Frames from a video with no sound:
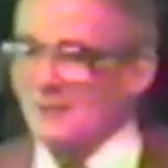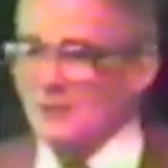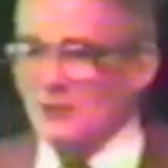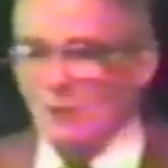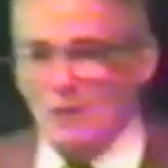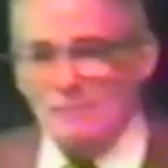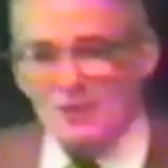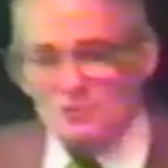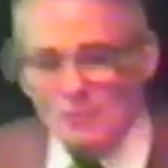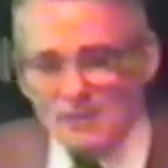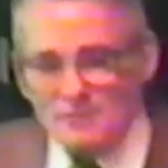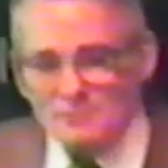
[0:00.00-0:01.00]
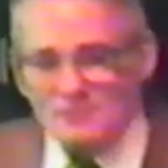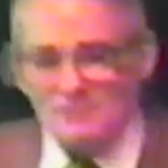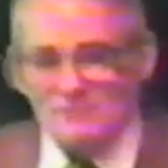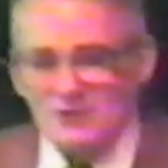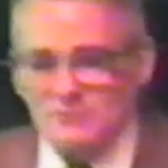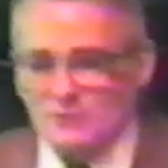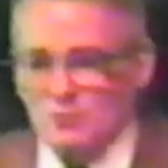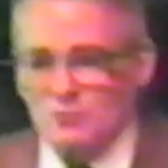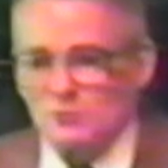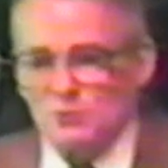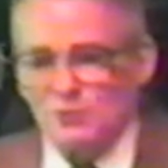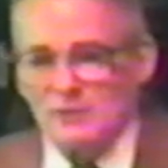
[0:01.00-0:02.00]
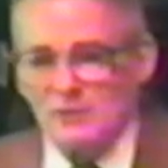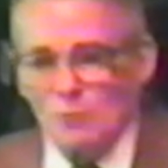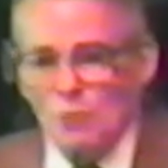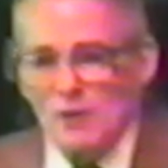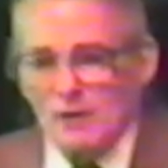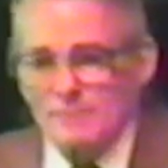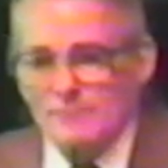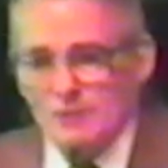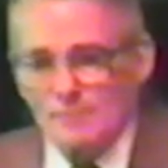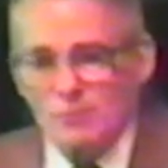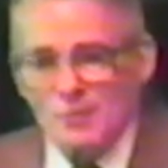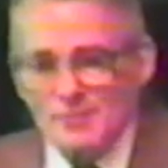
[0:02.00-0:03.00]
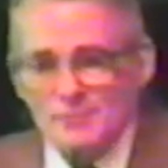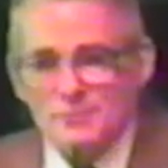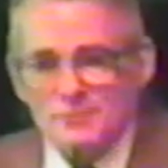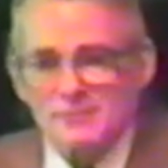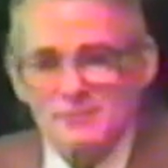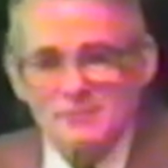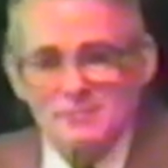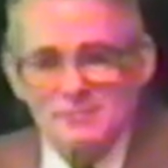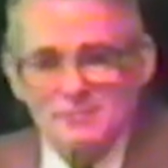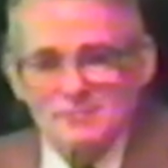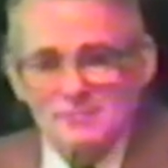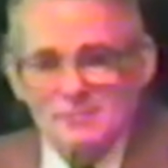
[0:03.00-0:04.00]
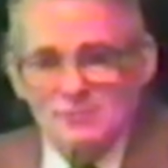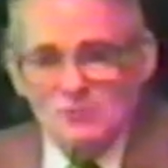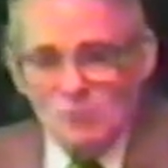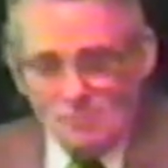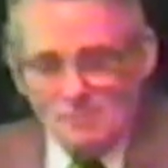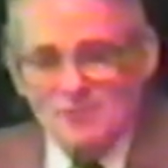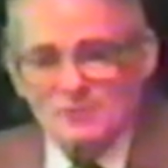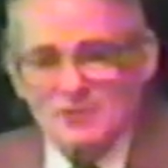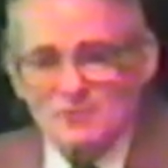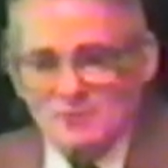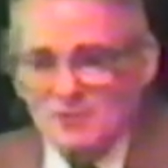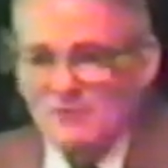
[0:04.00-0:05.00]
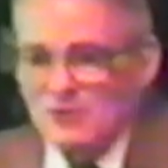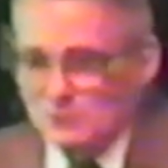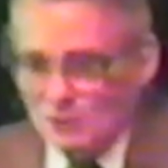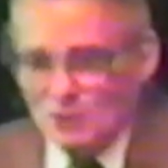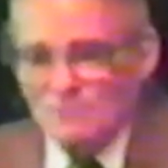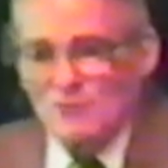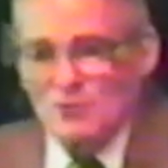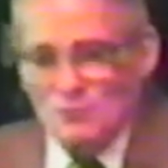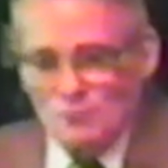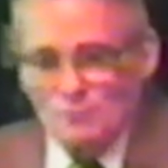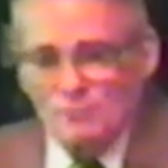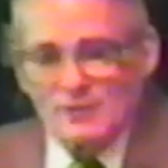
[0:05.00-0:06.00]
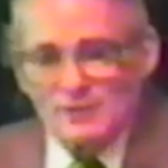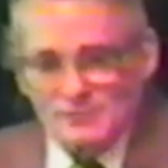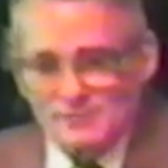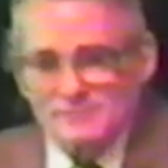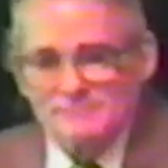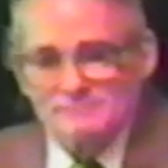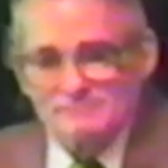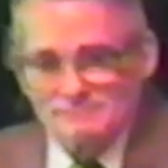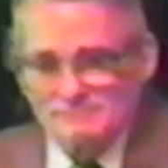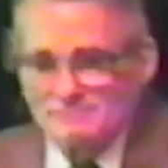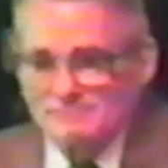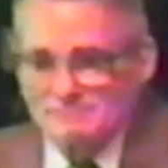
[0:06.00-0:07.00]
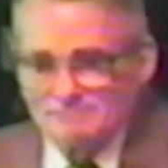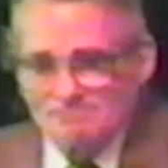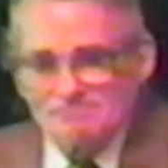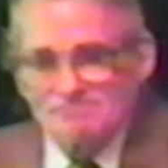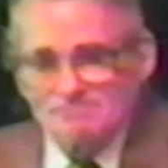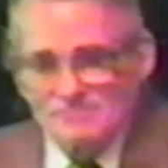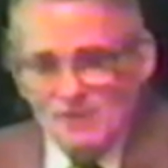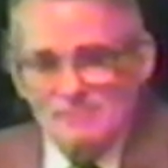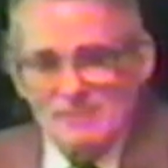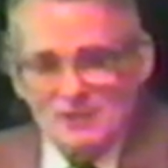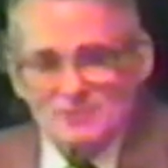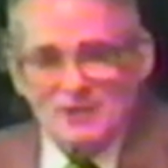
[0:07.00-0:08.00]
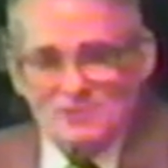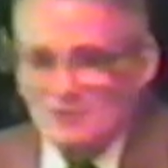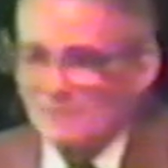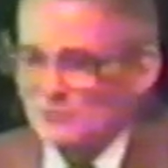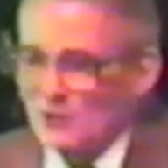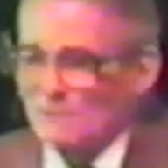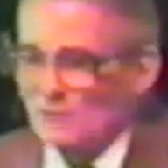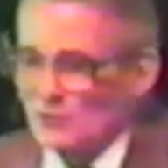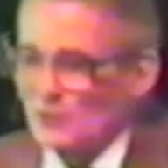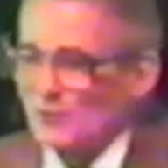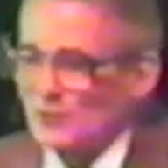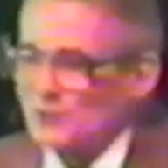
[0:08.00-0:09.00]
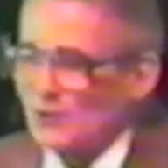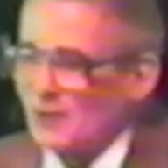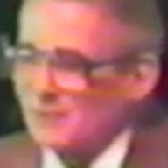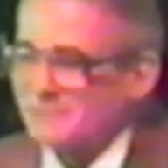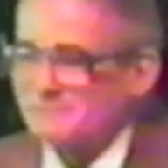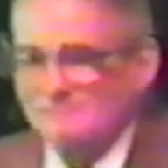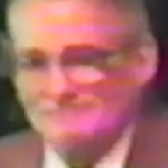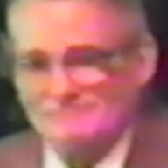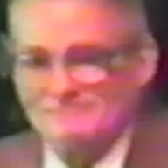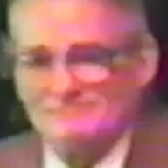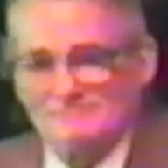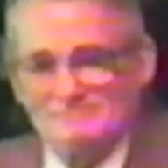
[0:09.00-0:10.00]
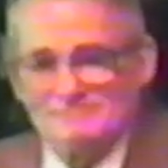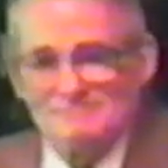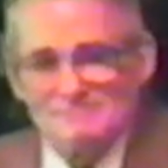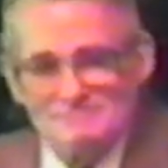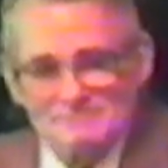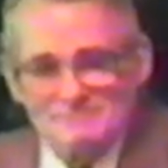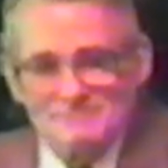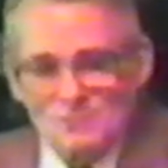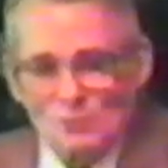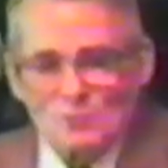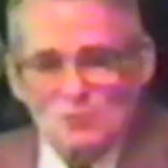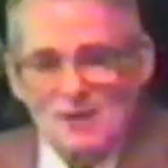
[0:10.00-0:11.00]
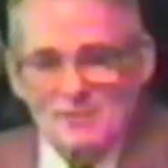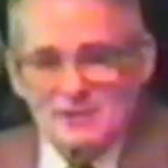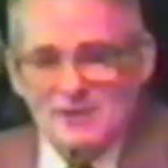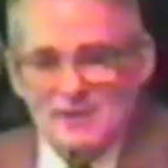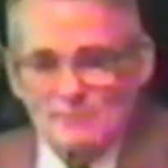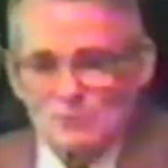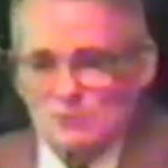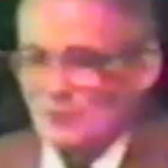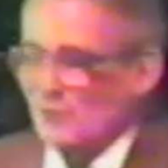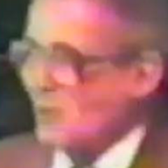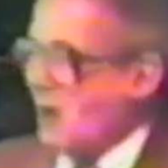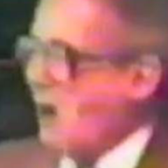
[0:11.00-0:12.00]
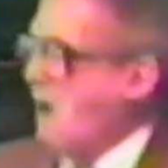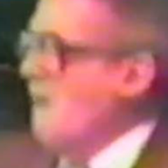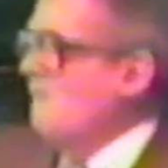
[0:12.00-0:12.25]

You know, it makes a lot of stuff just sheer whim, caprice. The Lord makes that stuff just for his own pleasure. He makes that stuff just for his own enjoyment. You want to see how many kind of bushes there are?